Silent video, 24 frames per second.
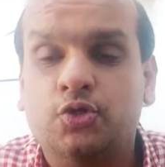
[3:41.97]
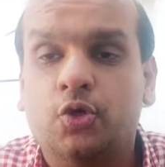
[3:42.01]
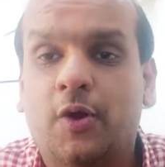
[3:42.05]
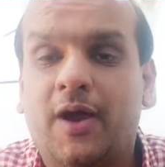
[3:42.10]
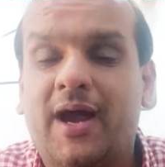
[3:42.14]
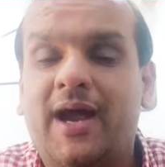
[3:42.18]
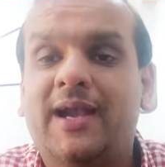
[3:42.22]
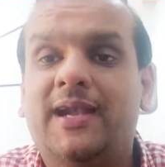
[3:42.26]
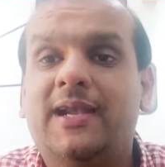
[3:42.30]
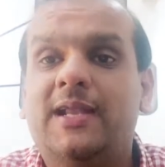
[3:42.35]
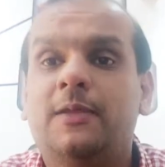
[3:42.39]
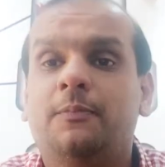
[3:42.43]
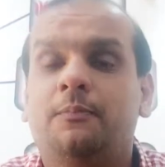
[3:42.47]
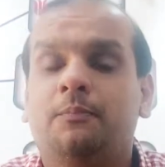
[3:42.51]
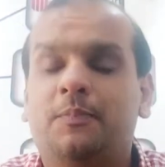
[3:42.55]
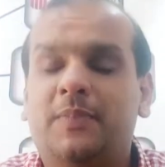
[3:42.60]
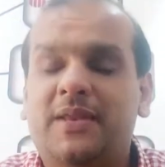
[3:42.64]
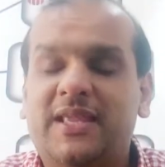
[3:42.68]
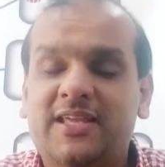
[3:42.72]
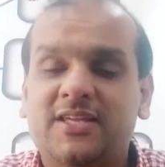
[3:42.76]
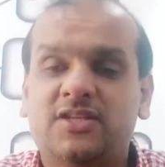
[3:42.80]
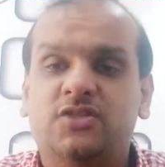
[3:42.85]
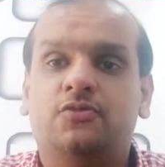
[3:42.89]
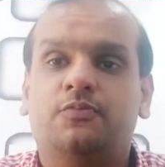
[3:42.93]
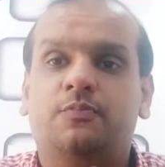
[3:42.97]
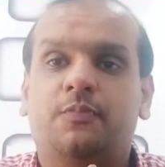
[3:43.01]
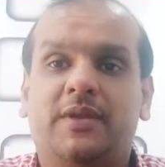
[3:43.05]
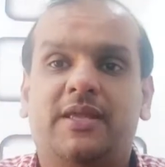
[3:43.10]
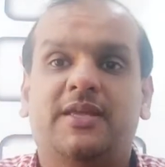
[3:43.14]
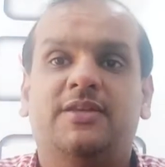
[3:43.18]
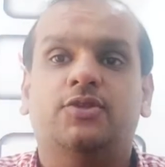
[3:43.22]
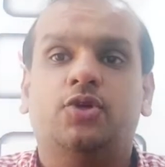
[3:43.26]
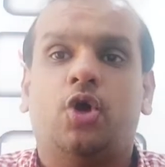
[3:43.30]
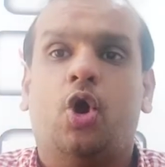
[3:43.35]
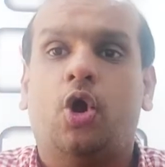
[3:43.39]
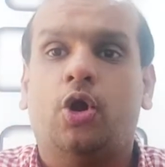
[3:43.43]
So kindly,
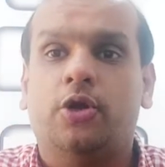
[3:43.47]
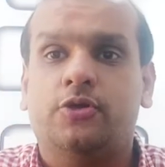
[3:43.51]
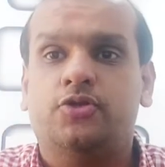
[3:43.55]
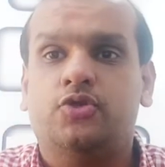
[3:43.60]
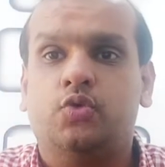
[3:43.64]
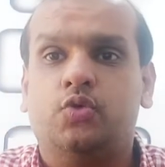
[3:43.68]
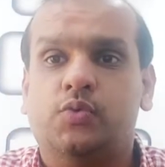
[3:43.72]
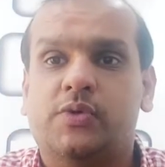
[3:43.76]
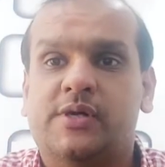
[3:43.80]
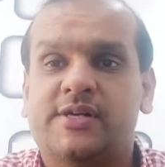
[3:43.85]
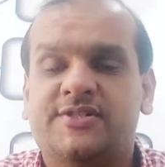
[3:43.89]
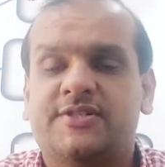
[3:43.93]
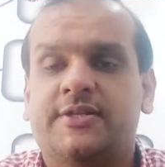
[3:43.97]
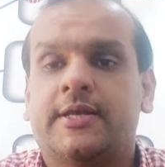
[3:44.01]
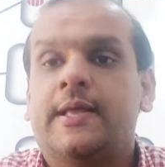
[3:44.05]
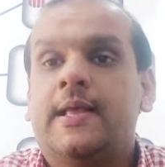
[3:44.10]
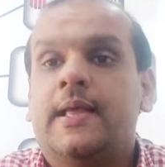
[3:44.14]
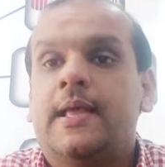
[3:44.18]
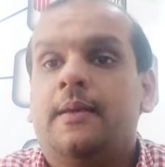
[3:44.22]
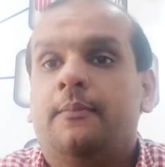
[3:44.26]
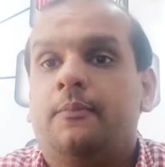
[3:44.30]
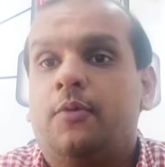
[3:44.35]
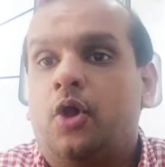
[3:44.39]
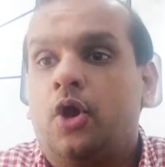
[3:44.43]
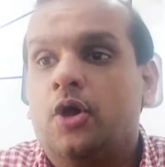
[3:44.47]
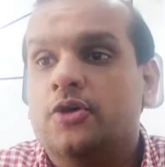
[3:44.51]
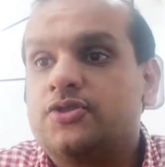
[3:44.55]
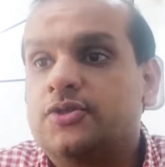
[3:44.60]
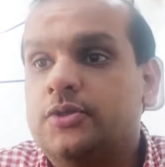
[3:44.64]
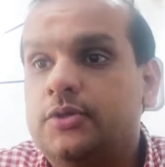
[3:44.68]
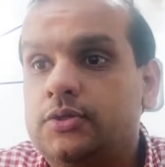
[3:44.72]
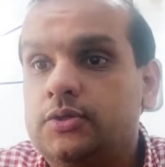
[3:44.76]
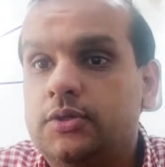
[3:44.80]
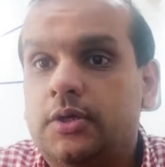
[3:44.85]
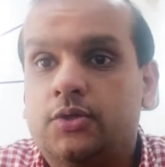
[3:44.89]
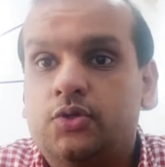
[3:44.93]
please, all students, because
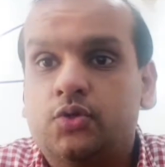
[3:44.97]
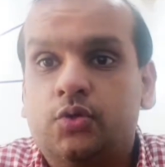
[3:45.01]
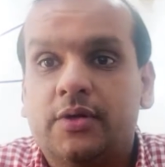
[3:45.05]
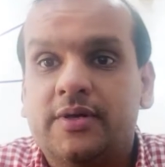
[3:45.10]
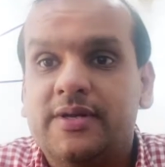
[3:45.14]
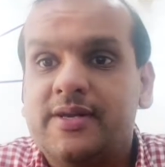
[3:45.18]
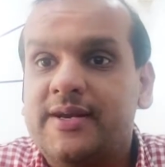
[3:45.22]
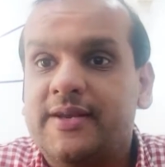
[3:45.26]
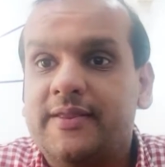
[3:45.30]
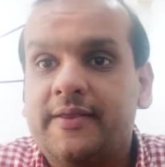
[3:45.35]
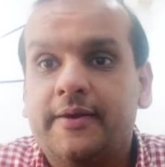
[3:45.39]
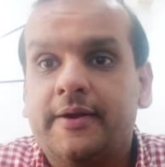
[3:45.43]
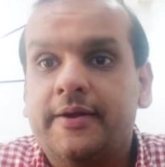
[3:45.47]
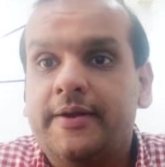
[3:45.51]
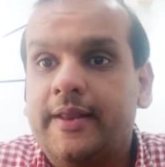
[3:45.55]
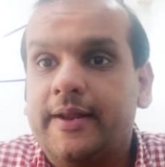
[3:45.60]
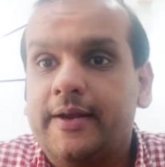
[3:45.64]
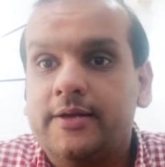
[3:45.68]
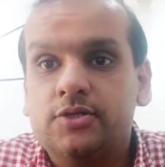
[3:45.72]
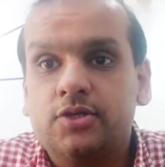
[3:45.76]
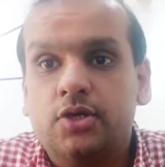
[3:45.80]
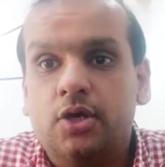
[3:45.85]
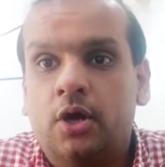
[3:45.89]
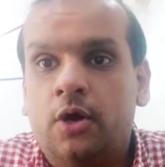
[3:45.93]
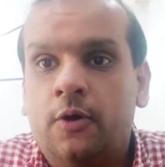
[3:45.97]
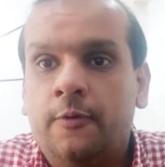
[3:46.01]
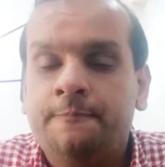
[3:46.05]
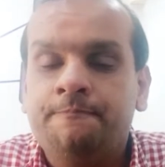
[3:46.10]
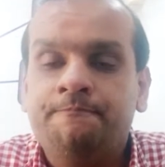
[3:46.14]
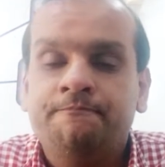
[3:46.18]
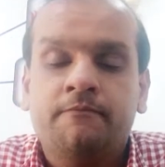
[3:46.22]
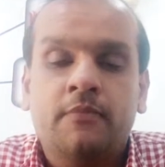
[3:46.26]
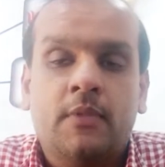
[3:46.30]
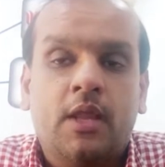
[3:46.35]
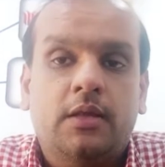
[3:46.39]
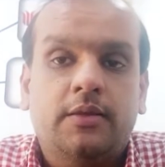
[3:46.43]
students getting the tickets
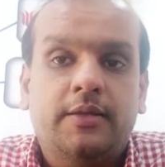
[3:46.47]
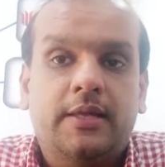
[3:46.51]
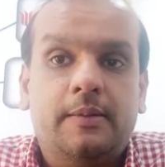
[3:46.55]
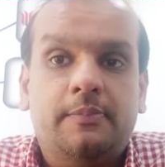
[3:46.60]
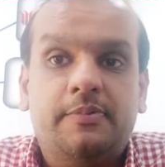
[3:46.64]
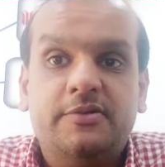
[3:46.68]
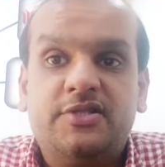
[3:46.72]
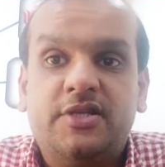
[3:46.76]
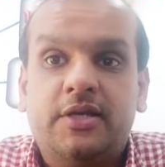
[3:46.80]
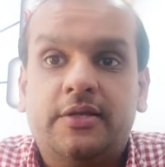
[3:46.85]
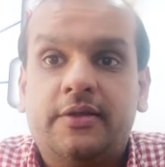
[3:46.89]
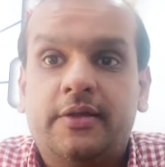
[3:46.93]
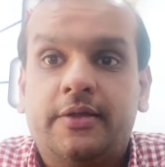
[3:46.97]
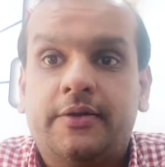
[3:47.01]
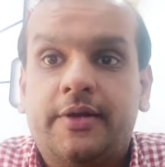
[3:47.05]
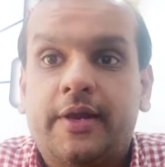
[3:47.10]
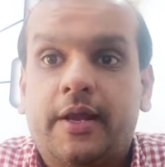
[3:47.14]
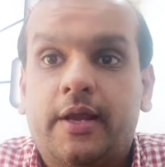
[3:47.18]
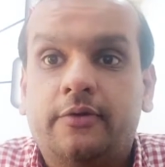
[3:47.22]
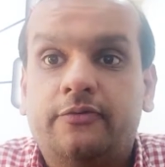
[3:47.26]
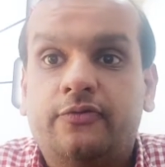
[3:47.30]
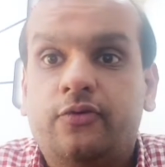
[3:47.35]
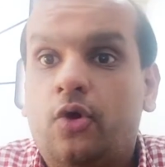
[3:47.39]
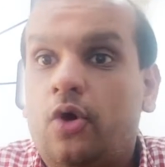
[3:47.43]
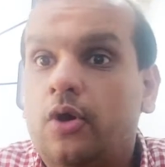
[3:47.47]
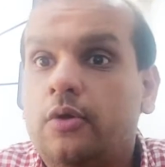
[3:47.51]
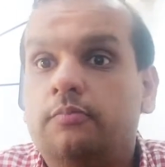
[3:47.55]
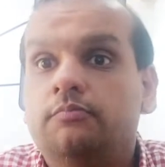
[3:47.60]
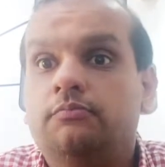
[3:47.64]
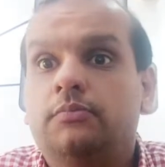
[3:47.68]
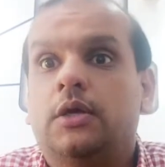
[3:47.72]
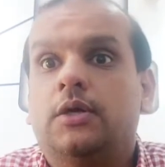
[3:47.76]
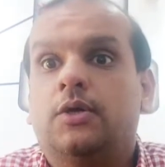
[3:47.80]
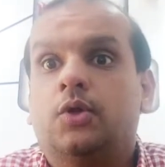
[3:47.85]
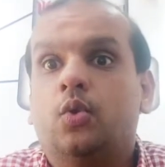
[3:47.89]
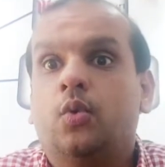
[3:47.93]
now, they are purchasing a ticket
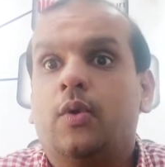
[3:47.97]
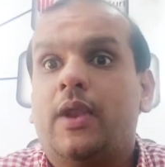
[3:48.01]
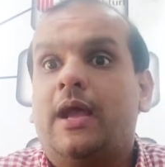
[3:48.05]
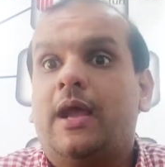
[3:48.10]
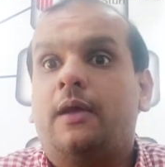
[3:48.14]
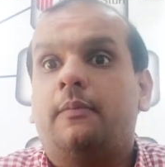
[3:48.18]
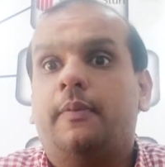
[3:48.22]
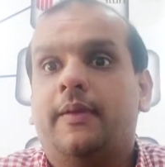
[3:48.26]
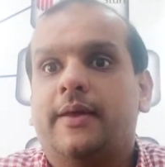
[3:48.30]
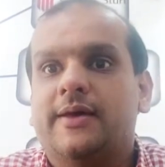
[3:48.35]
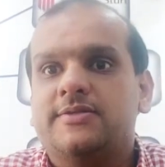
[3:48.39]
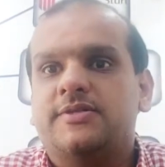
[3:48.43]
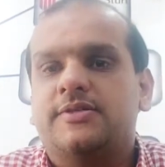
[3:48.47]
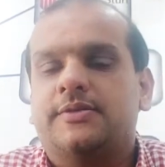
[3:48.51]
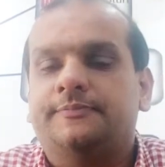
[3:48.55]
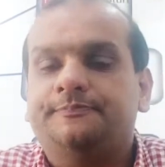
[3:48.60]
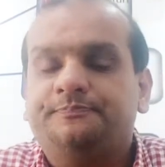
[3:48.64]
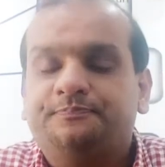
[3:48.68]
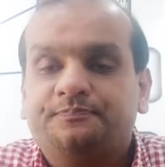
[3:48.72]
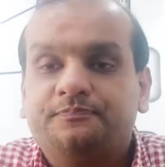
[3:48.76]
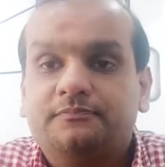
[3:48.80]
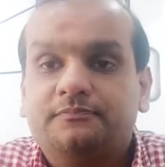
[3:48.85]
for 2 lakh plus,